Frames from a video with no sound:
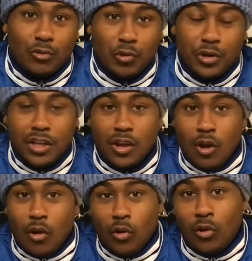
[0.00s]
Rudy,
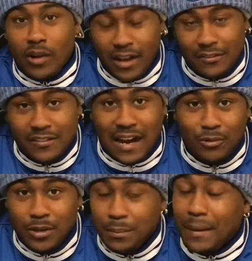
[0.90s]
or if
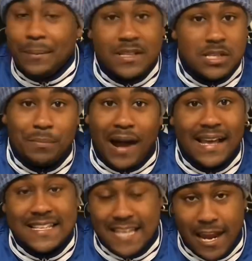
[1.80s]
not Rudy, maybe
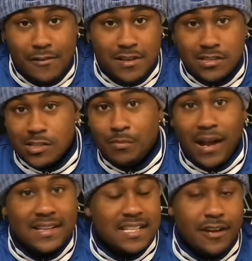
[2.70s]
Tobias Harris.
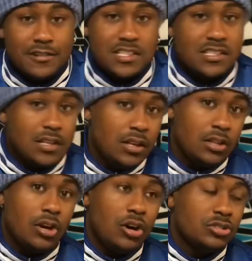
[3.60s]
Tobias Harris is
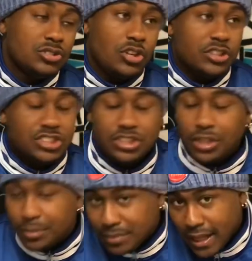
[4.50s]
another All-Star
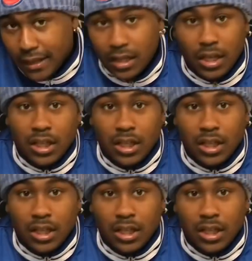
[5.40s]
snub that,